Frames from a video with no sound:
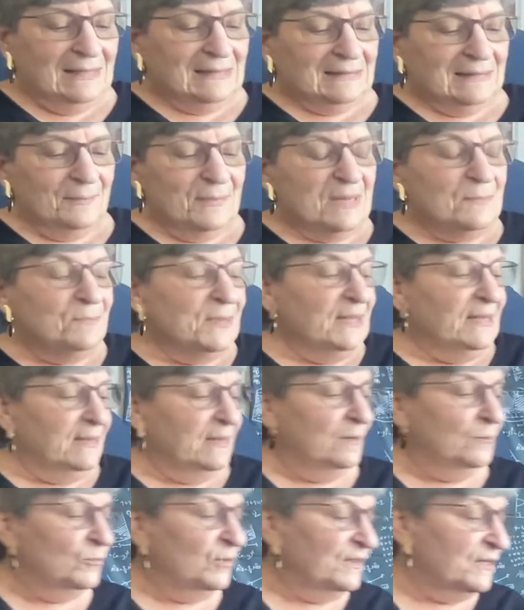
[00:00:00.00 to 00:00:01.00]
Let me
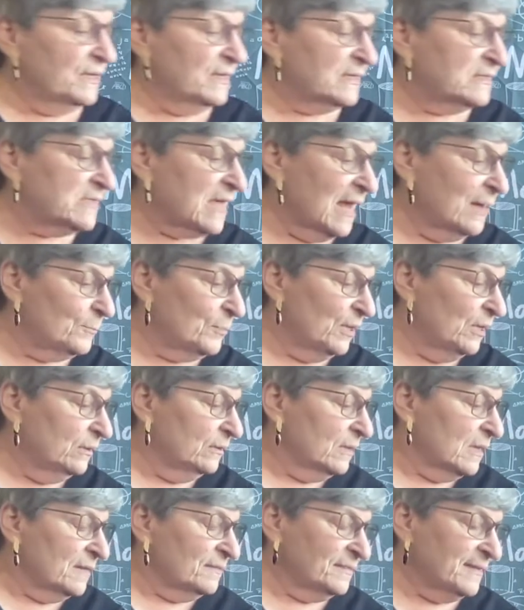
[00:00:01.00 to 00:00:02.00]
begin with an
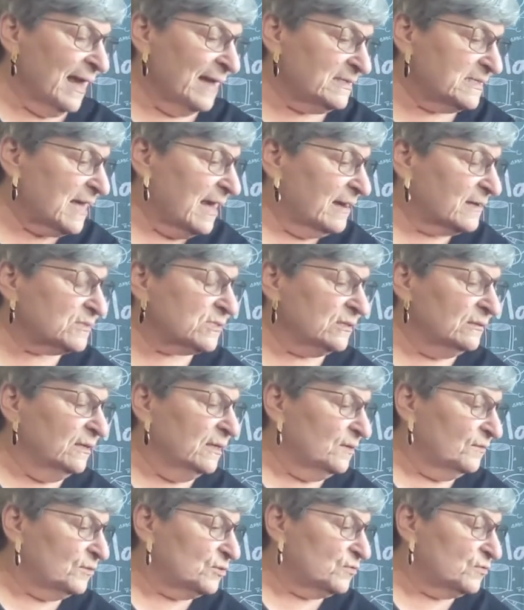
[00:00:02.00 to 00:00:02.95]
example that's excellent